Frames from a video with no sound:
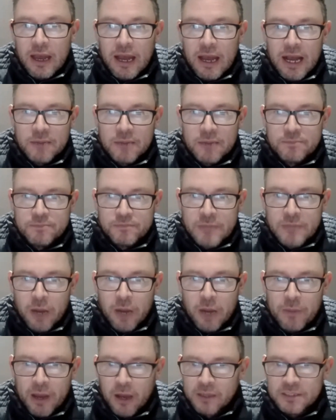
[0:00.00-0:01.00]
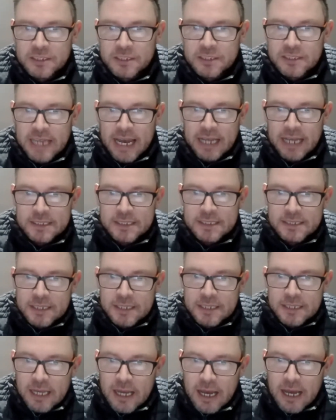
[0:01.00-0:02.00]
Hope that answers that.
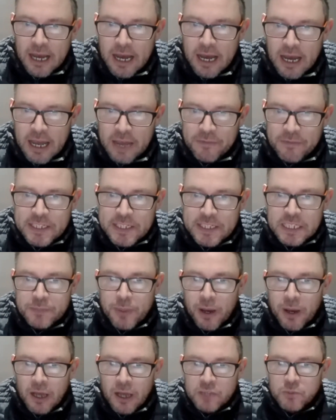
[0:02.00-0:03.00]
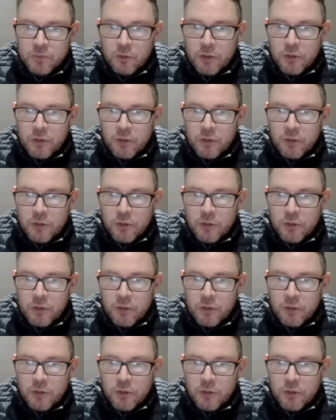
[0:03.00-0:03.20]
If this is passed,